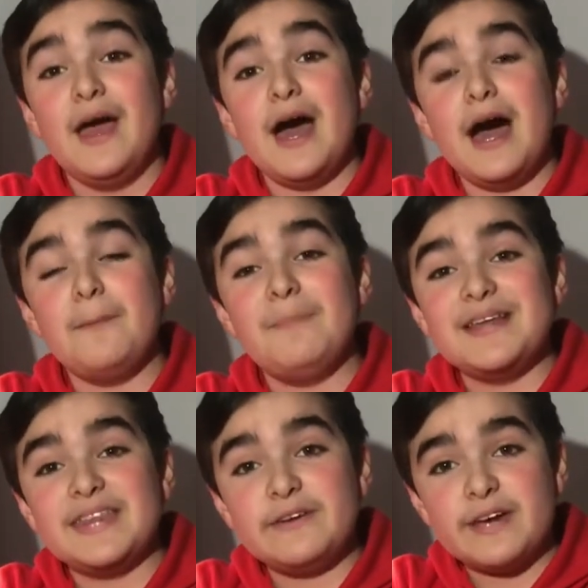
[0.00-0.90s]
But
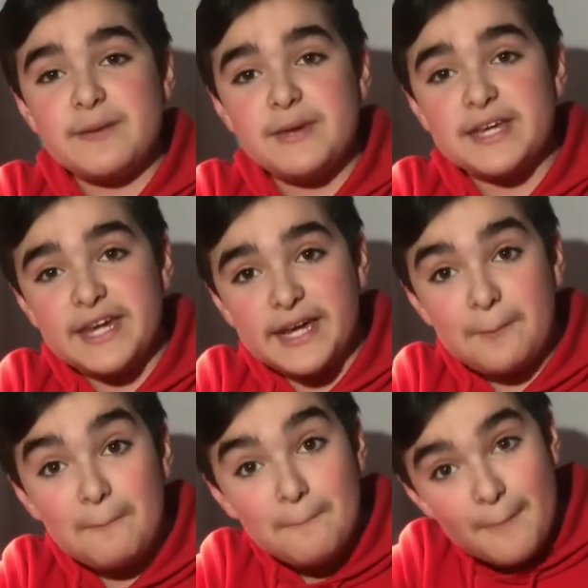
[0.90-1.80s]
they recommended getting
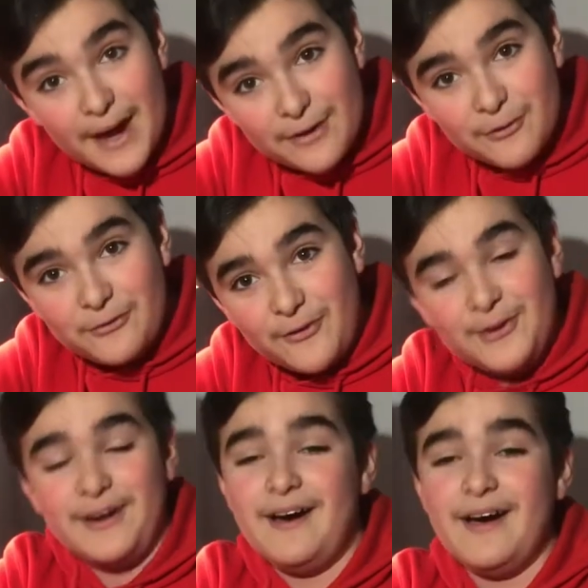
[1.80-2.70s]
a microphone,
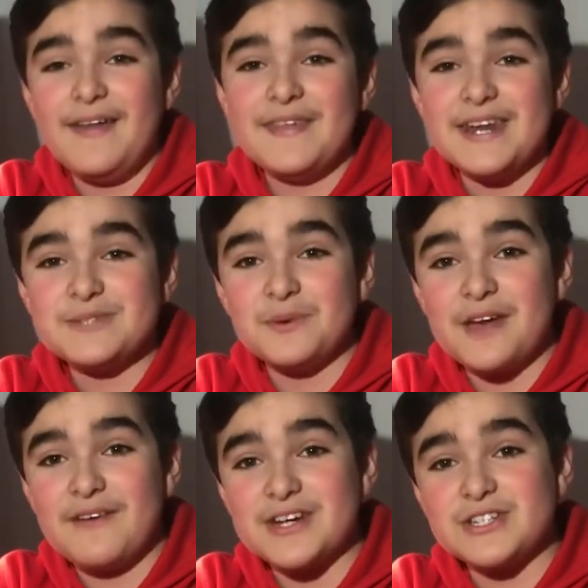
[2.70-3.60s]
and that is what
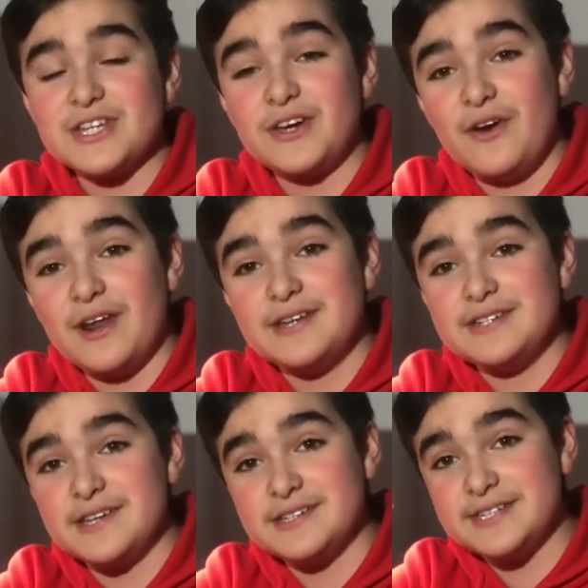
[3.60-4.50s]
I've actually gone and
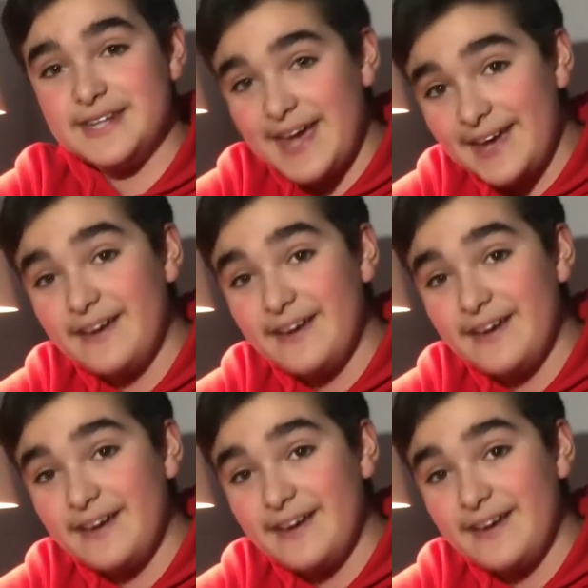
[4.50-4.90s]
done today.